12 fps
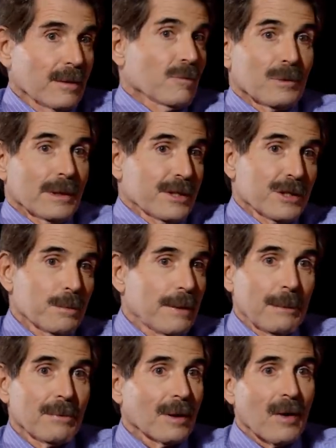And religious
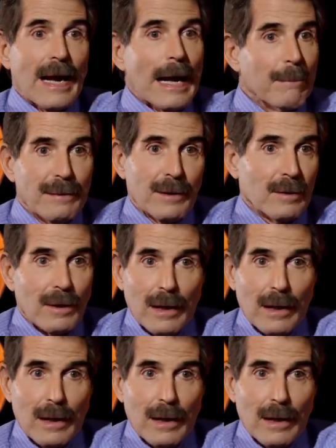people are happier.